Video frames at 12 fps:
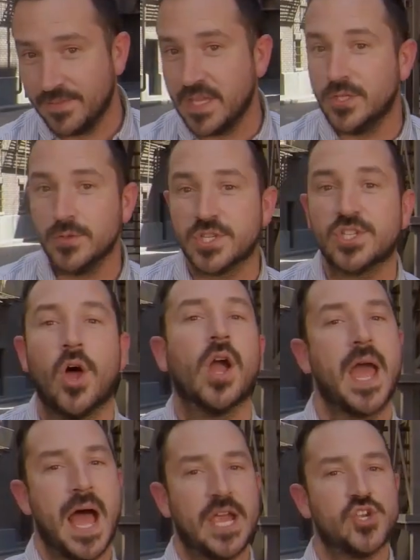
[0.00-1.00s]
They do the
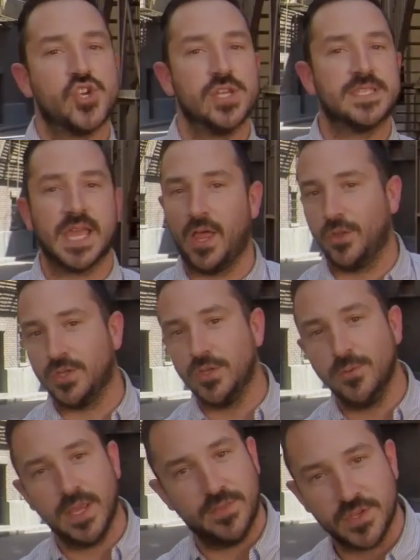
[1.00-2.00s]
song I Should Tell
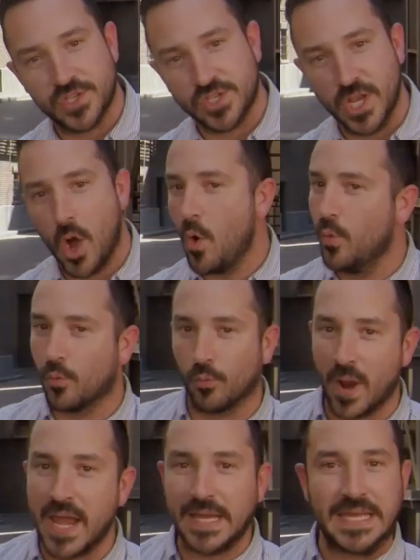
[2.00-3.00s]
You in the Snow
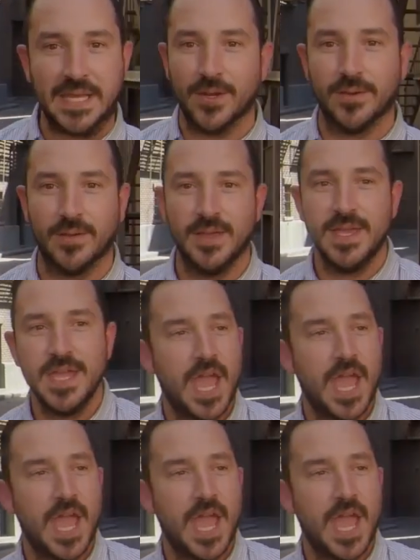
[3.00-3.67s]
right here.